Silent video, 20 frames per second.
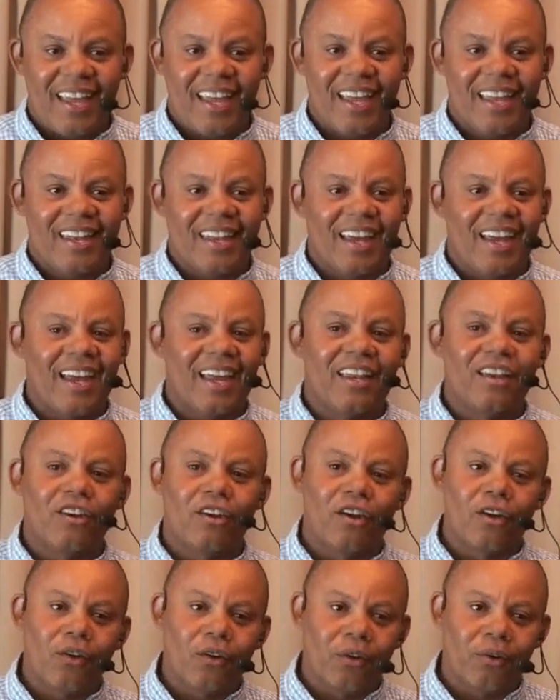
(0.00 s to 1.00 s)
And I
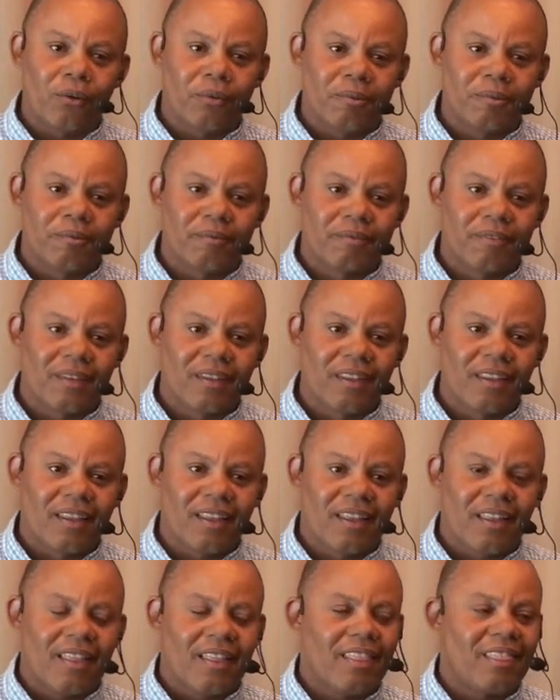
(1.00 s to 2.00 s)
know
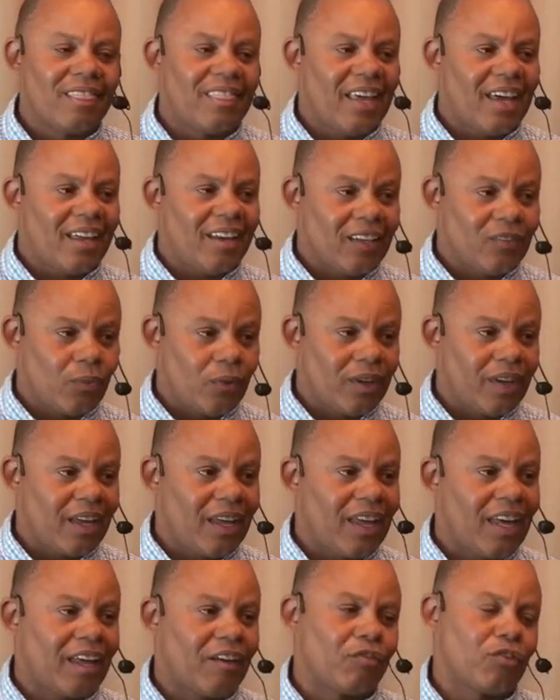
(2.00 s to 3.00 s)
that is what I
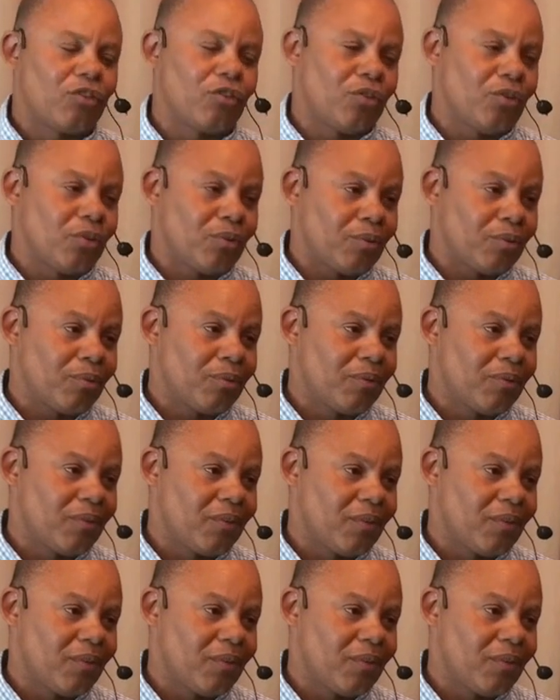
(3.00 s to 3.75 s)
have to do.